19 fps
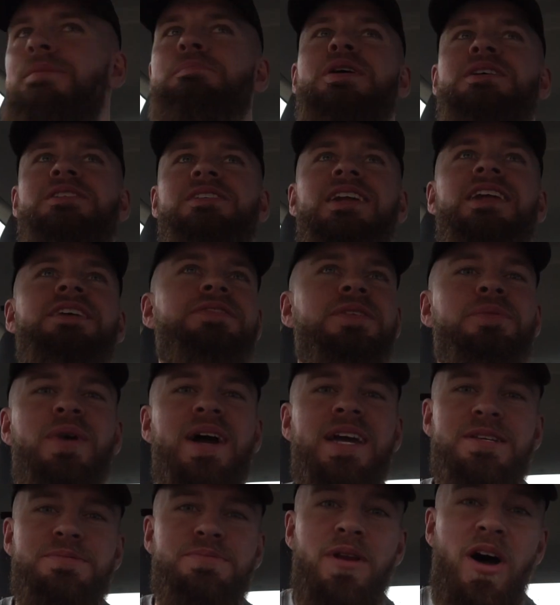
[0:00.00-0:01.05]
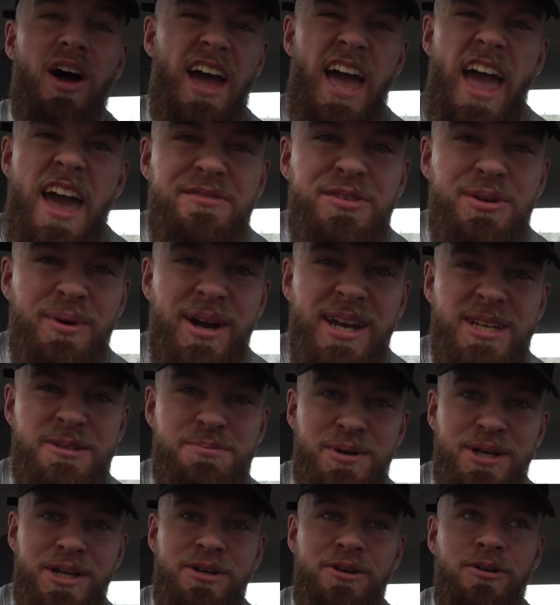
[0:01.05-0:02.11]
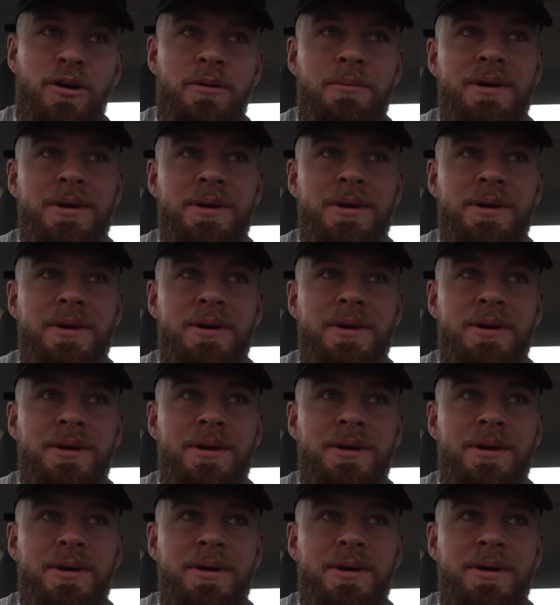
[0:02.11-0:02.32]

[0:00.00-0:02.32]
And plus, like, lifting weight is like heavyweight is pretty cool.